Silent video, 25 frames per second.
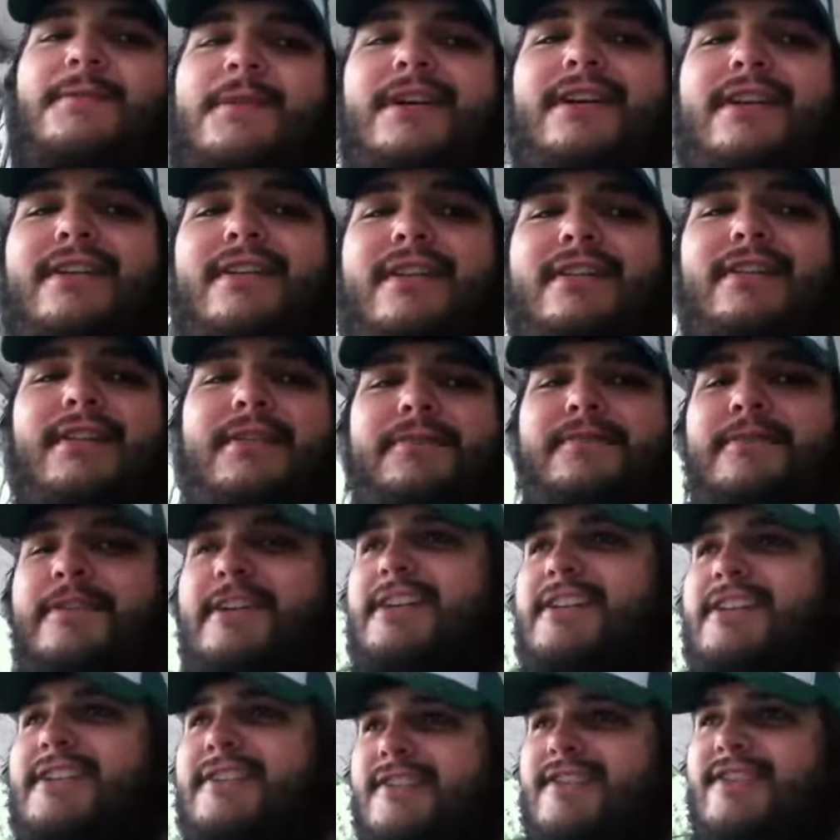where a
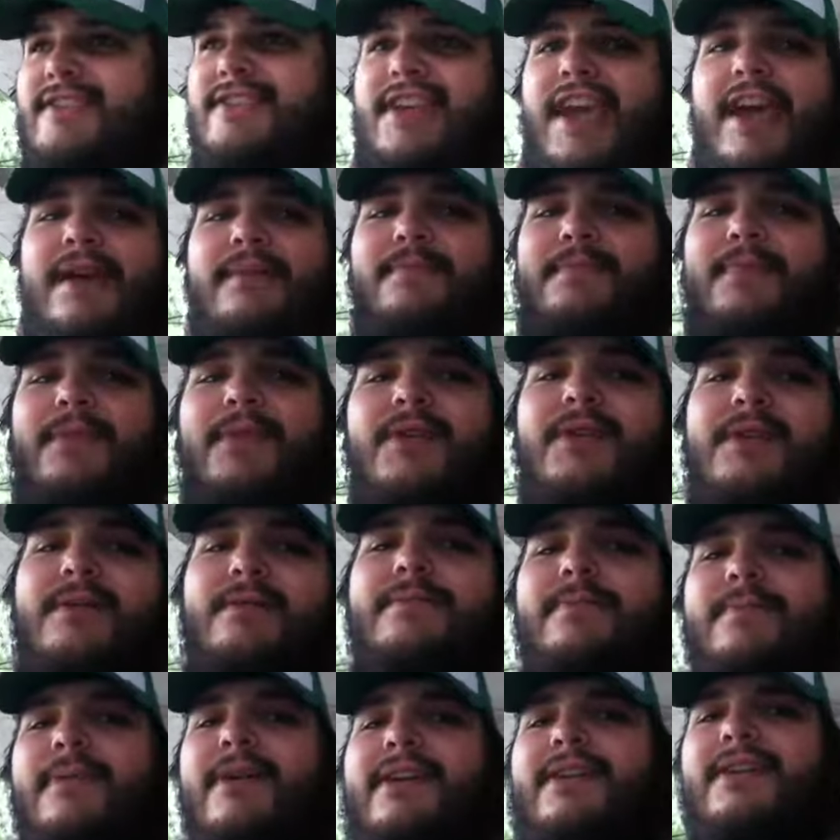fucking
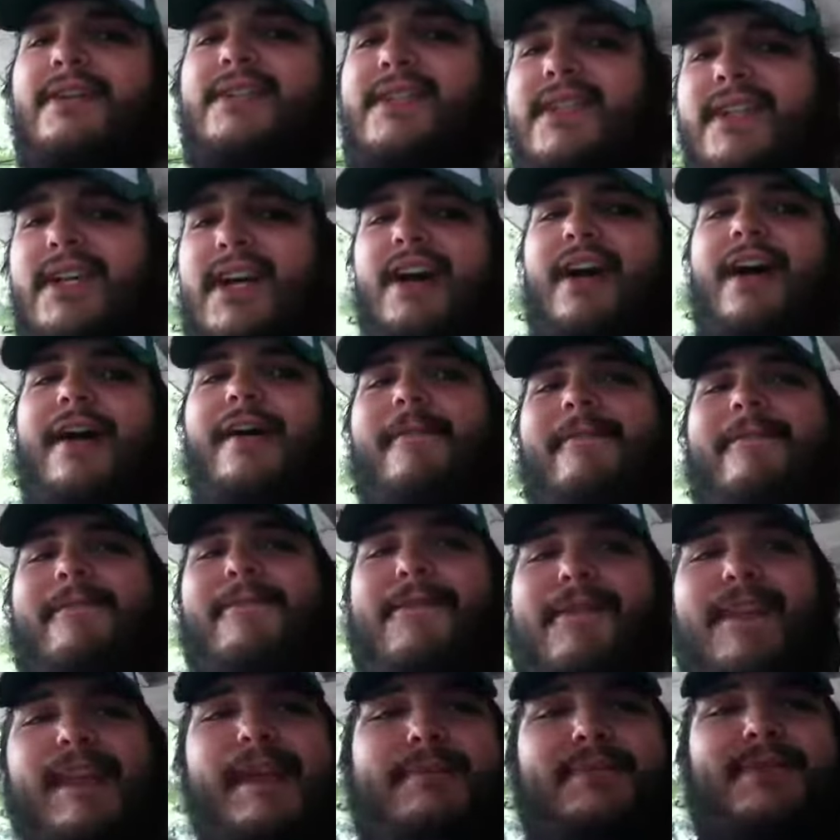skateboard punk
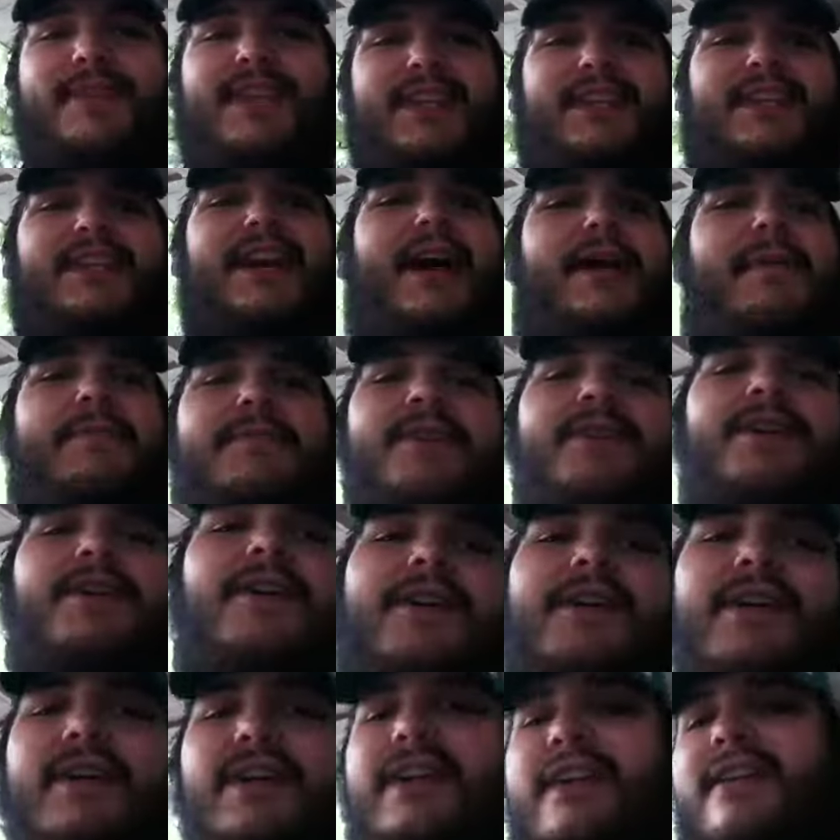flips a cop
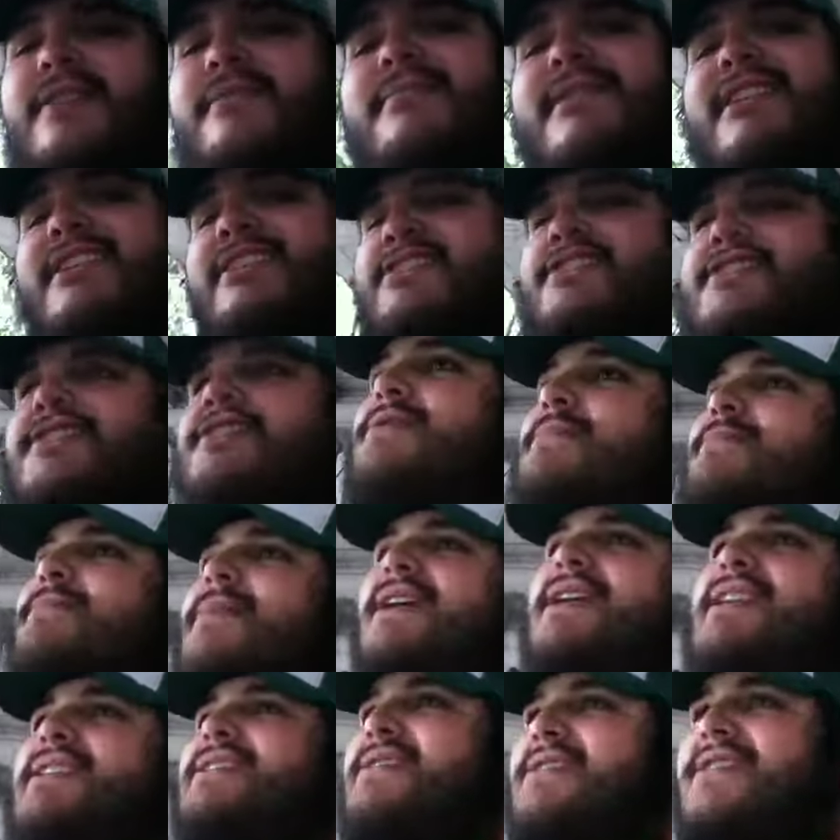car and him and his two
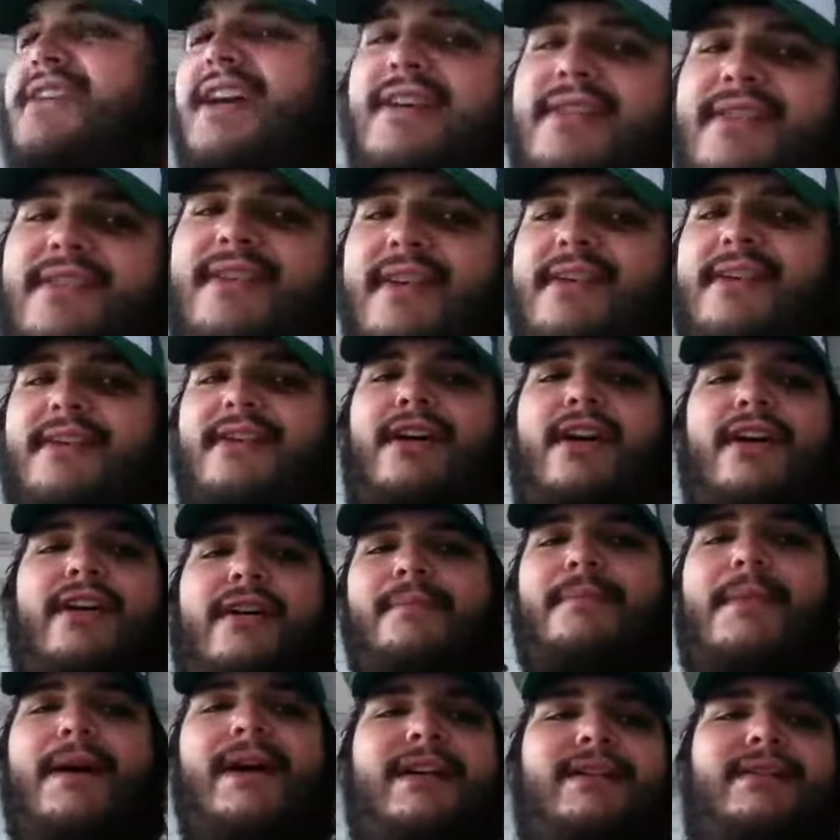buddies take their
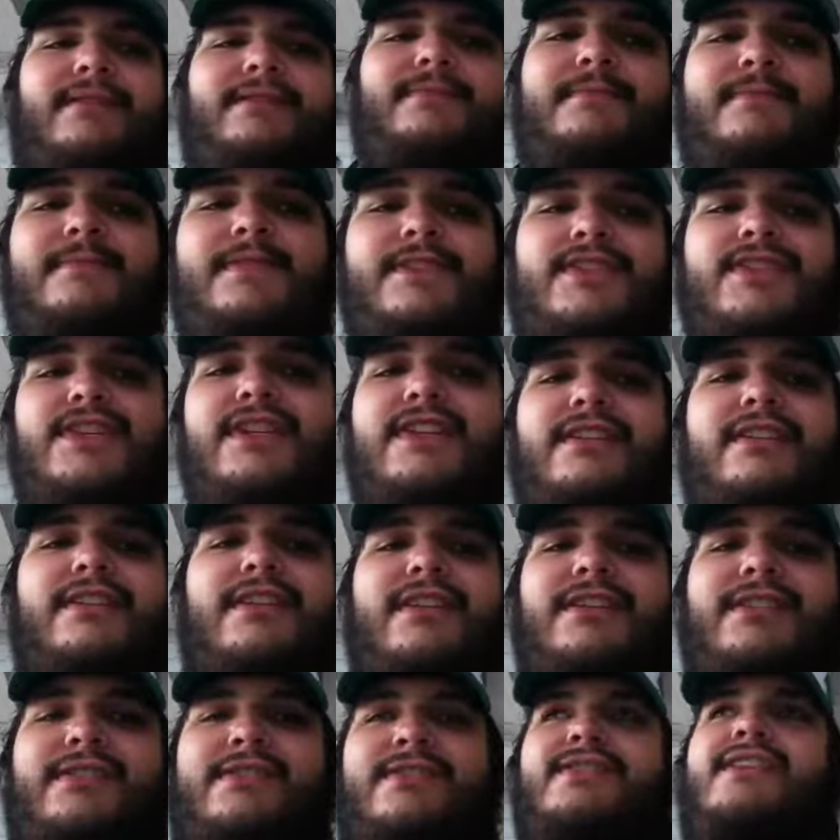automatic machine
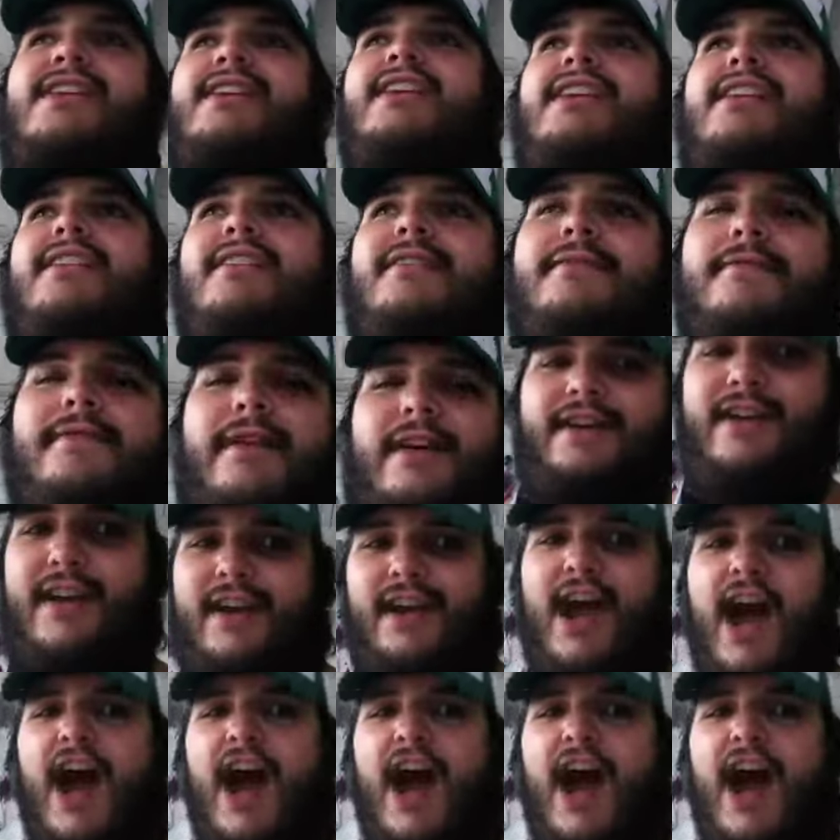guns, fucking